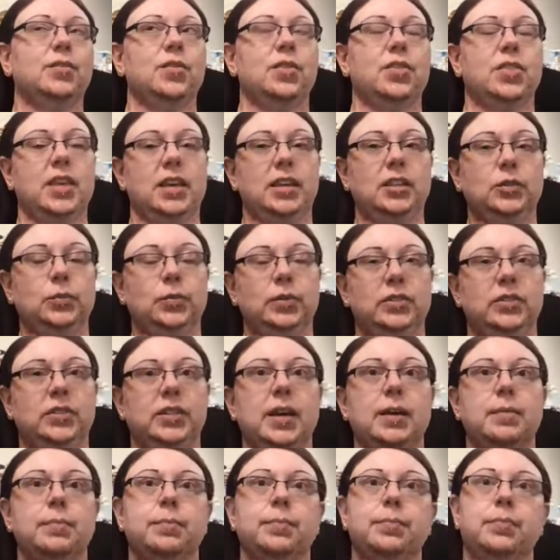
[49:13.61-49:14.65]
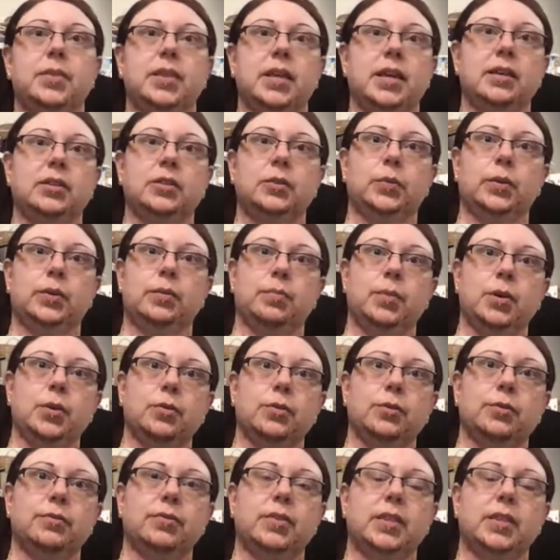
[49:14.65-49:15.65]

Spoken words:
things would skip, things would move,